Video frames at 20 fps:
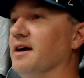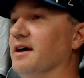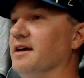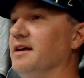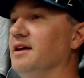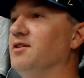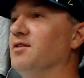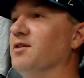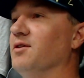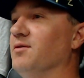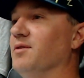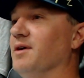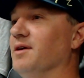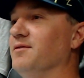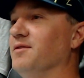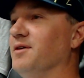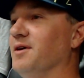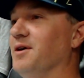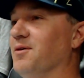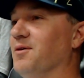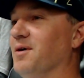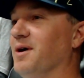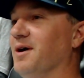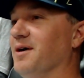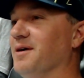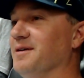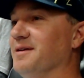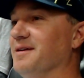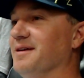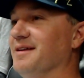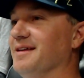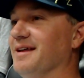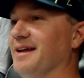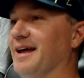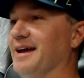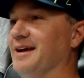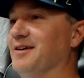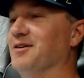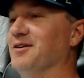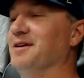he couldn't run very well and that
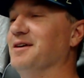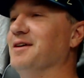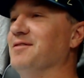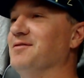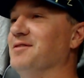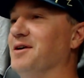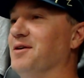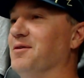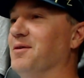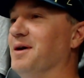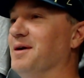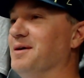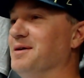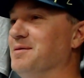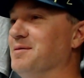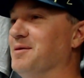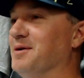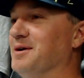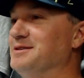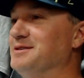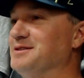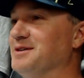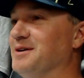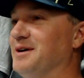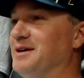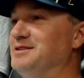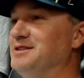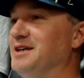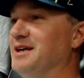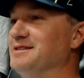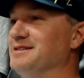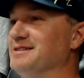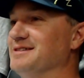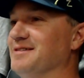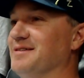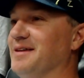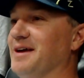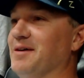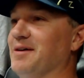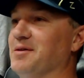I couldn't hit very well anymore, so our chances
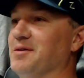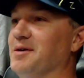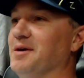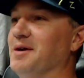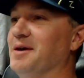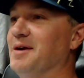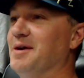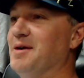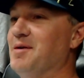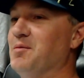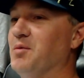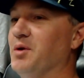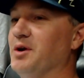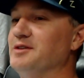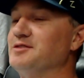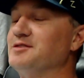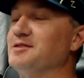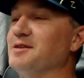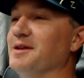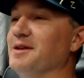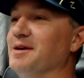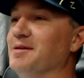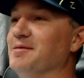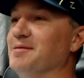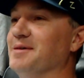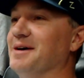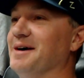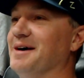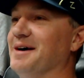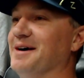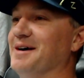of that were pretty slim.